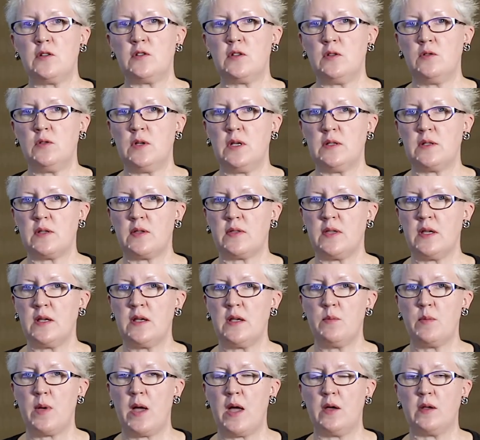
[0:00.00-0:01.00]
you need to
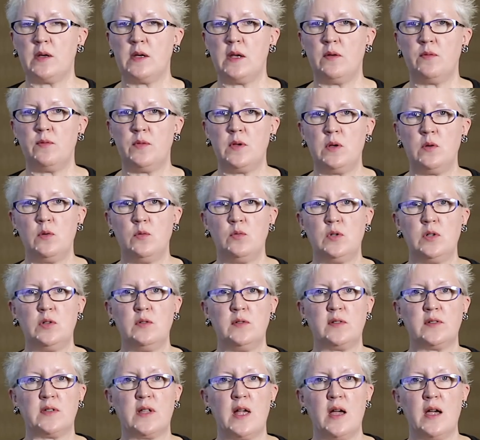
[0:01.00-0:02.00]
think about if you
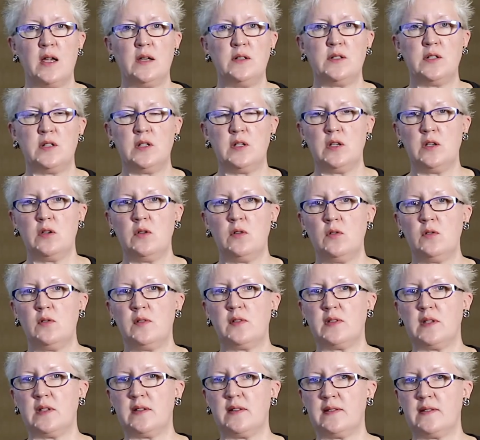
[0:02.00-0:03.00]
decide to
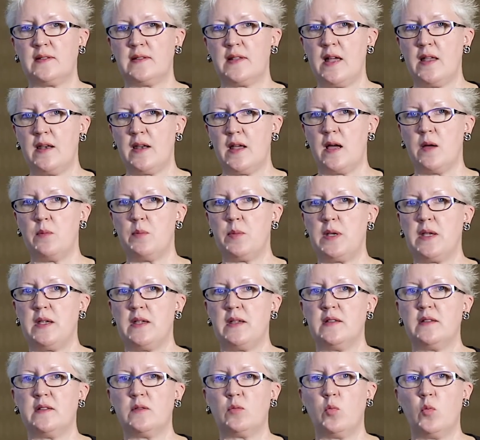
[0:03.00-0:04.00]
use this setup
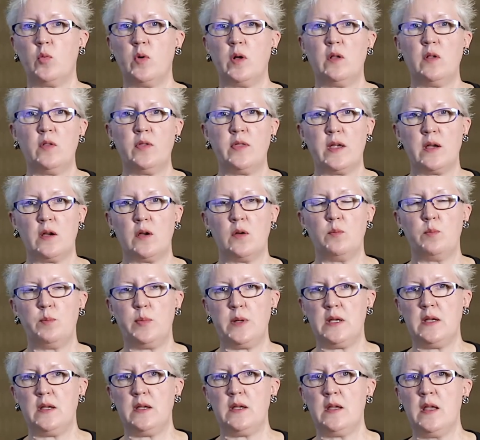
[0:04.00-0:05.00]
is, will there
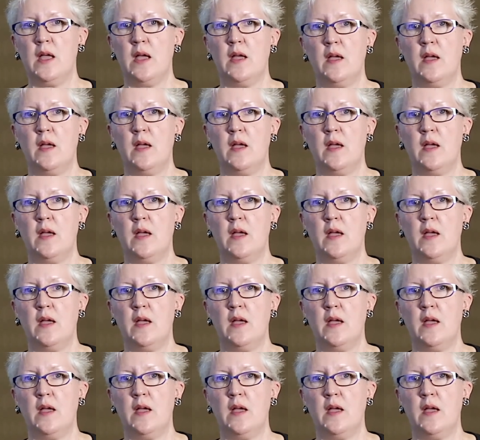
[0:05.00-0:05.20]
be